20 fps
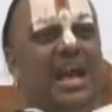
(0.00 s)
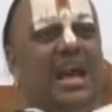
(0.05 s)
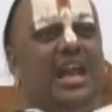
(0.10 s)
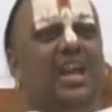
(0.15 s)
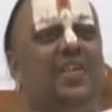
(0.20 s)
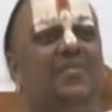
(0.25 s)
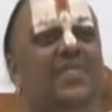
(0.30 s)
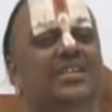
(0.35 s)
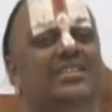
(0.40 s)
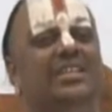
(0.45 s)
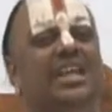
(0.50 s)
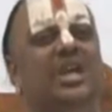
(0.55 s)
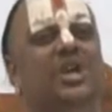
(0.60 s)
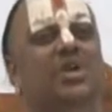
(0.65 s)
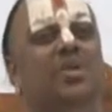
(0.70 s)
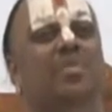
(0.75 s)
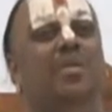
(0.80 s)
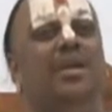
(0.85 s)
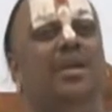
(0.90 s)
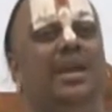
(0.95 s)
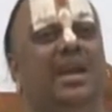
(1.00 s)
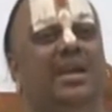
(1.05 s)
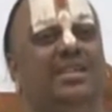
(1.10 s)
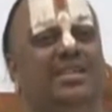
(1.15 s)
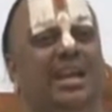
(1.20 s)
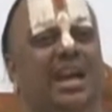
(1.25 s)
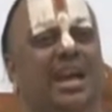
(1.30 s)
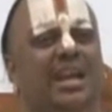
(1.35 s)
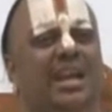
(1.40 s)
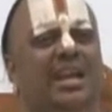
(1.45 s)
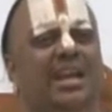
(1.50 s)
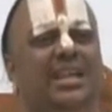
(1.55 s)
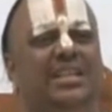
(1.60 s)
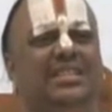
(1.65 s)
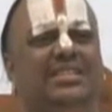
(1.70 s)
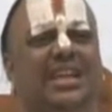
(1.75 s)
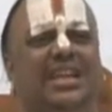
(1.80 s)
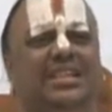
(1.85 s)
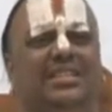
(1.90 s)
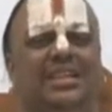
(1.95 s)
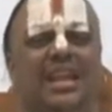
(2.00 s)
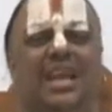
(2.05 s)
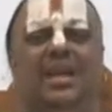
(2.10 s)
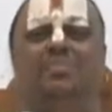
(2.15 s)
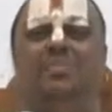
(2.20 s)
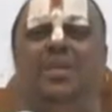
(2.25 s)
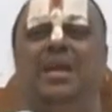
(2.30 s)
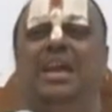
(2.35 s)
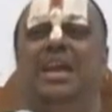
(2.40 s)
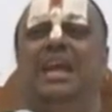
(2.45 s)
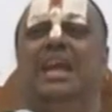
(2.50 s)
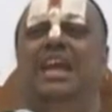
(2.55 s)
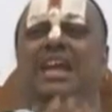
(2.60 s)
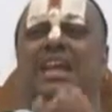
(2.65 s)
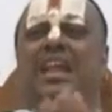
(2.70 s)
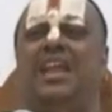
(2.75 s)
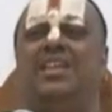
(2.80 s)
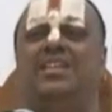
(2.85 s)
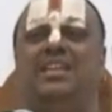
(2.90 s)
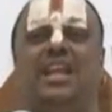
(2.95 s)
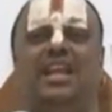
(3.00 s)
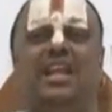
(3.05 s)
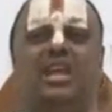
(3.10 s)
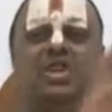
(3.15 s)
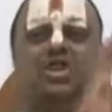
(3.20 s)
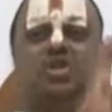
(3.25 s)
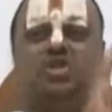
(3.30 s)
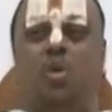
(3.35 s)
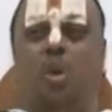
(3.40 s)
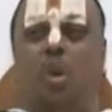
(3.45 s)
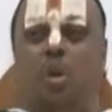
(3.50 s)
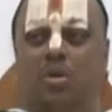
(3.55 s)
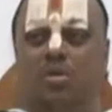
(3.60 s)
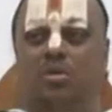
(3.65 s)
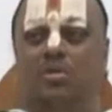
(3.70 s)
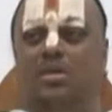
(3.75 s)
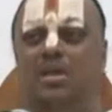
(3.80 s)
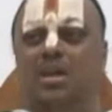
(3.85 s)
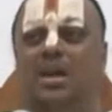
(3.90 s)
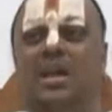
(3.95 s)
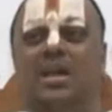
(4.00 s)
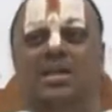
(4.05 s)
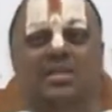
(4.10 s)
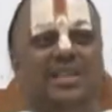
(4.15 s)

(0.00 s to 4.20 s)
Sacrificing human nature is just like being inert like a stone